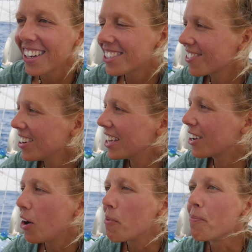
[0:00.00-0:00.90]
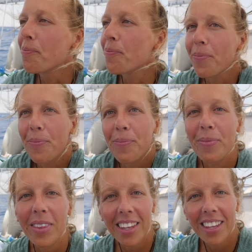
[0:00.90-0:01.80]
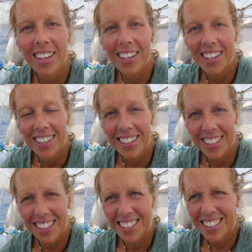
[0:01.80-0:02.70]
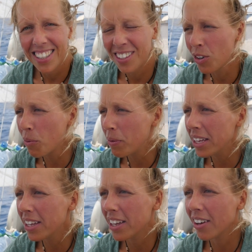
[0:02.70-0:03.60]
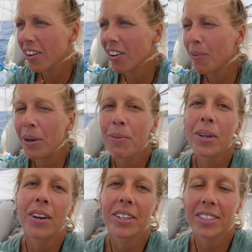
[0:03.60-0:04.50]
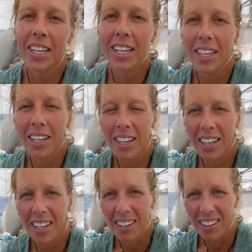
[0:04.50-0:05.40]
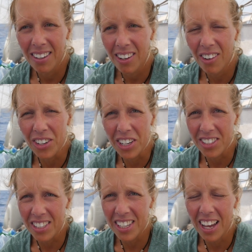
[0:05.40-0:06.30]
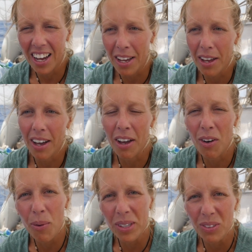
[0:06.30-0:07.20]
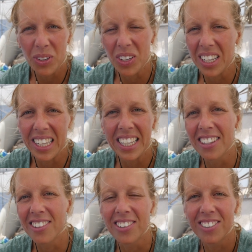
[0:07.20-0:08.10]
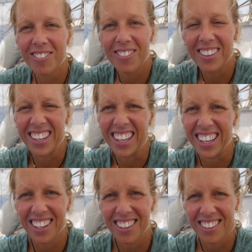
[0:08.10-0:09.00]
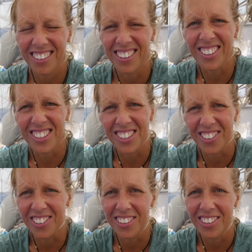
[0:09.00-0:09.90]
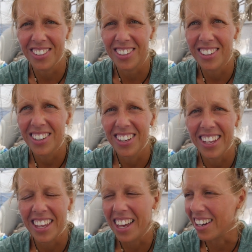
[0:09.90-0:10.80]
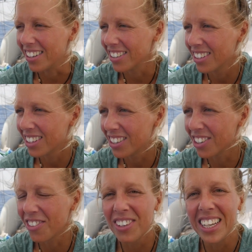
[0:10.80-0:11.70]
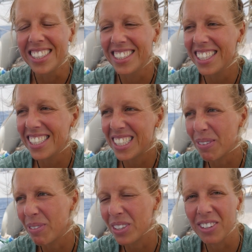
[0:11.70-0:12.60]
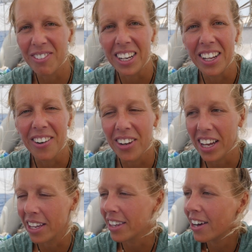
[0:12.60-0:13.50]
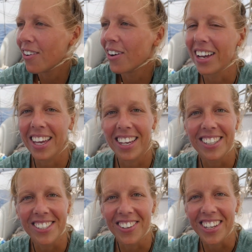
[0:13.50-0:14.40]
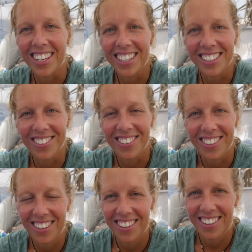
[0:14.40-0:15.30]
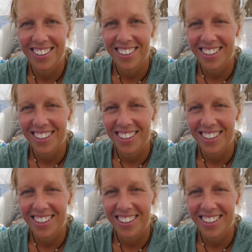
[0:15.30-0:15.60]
it's really calm yeah it's uh, normally when we are sailing uh, on the sea I, I always feel a little like not so questionable yeah not really seasick but not really okay and now I can enjoy it yep